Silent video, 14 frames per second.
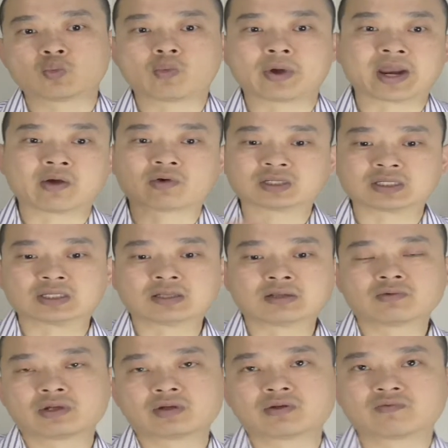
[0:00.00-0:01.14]
when I was in
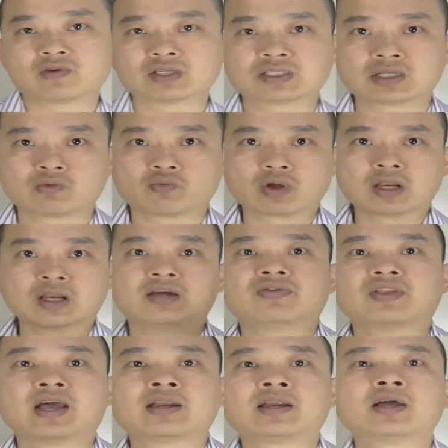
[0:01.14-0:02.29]
university, we
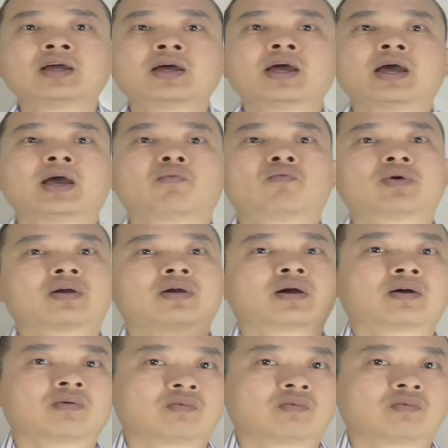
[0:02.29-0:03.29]
learned that, and I